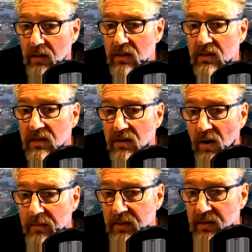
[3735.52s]

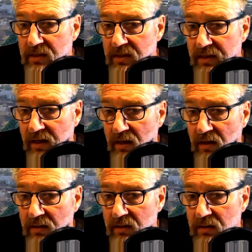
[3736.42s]
Simon
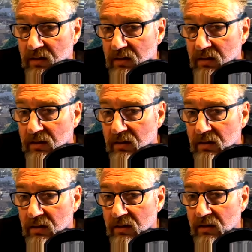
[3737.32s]
Stiddard.
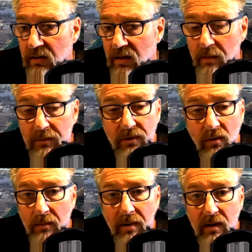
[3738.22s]
I'm sure
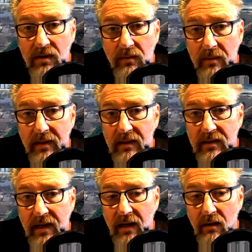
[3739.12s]
I'm past 3 minutes
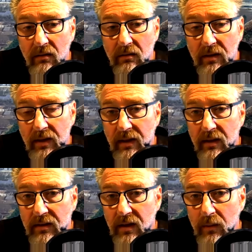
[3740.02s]
now. Yeah,
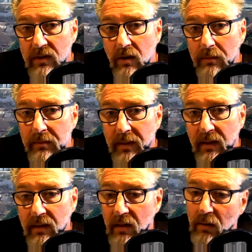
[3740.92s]
no one stopped me.
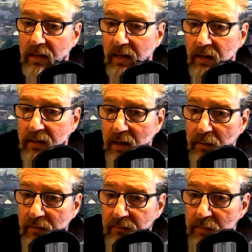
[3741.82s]
Okay, I'll carry
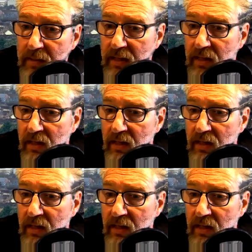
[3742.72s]
on for a minute.